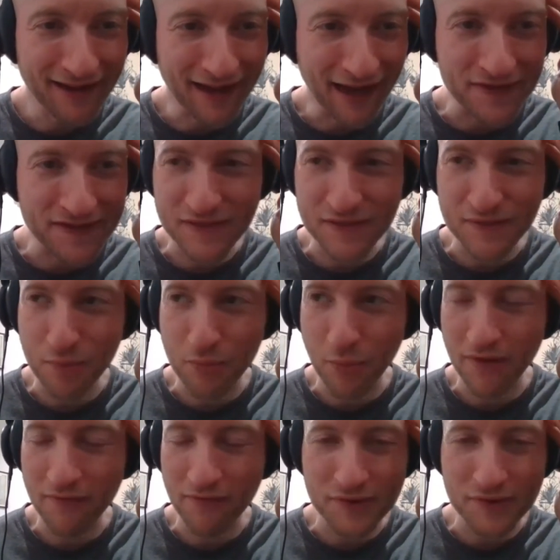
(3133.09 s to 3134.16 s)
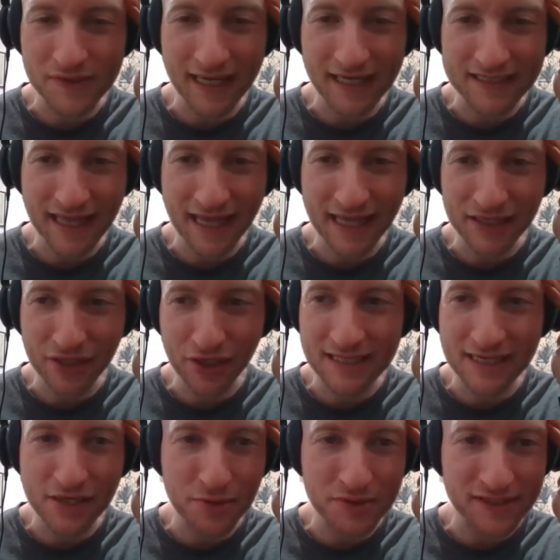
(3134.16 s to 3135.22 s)
And this is one of those things that
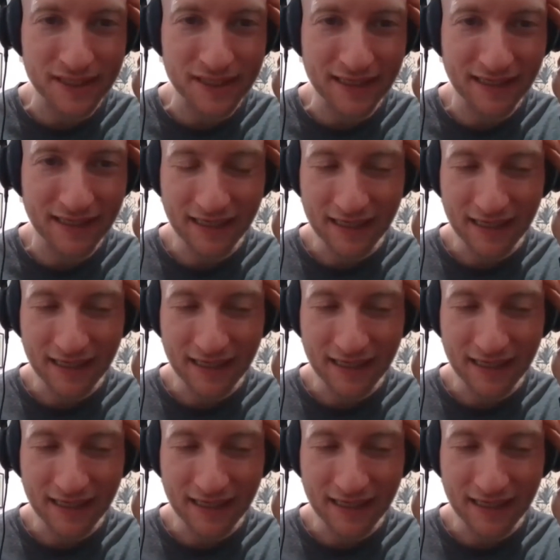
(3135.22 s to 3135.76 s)
continuously,